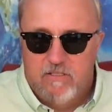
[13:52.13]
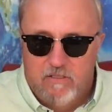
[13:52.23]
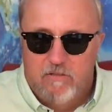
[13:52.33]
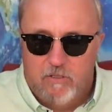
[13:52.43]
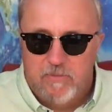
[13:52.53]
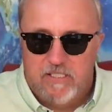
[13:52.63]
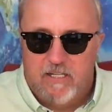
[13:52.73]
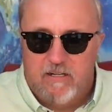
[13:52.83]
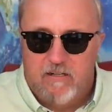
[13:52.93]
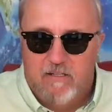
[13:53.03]
groups
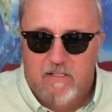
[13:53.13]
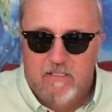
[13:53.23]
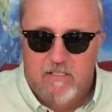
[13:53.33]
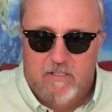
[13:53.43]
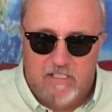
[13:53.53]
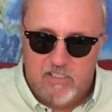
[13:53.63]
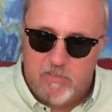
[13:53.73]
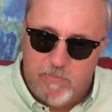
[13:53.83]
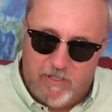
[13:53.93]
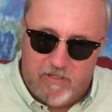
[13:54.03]
there to
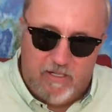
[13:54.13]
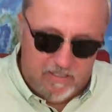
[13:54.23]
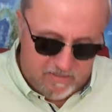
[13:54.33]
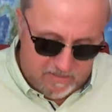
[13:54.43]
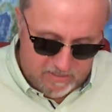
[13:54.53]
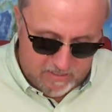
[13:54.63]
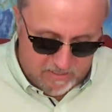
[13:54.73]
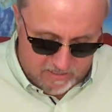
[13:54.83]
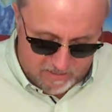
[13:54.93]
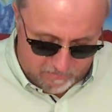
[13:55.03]
experience
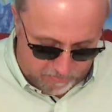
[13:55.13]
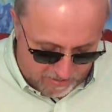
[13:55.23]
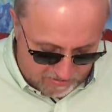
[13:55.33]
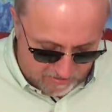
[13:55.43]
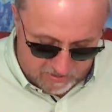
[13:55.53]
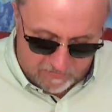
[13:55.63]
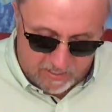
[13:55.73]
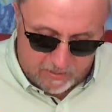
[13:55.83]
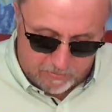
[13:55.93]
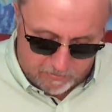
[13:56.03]
the presence of
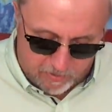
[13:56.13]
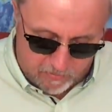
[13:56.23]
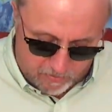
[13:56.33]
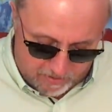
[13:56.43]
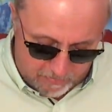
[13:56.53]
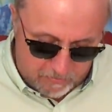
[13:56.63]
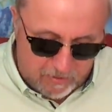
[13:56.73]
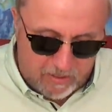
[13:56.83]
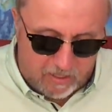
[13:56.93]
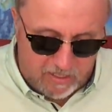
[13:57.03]
that upper room. Well, let me
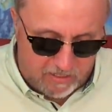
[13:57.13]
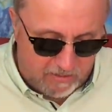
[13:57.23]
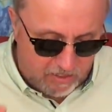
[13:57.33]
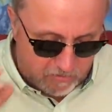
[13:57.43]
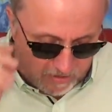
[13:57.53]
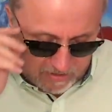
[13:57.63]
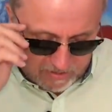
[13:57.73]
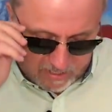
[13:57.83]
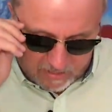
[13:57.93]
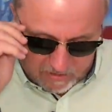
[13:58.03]
read on here. Here's what it
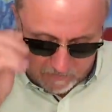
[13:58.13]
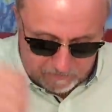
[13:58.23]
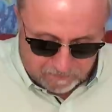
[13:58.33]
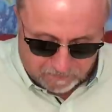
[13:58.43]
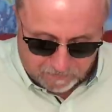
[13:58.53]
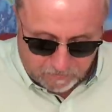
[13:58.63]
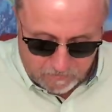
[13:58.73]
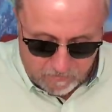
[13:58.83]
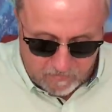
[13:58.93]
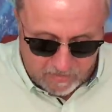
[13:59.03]
says.
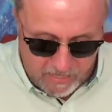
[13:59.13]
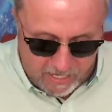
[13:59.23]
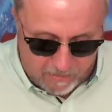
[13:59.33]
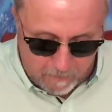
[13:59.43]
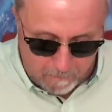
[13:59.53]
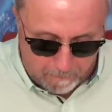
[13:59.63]
Now,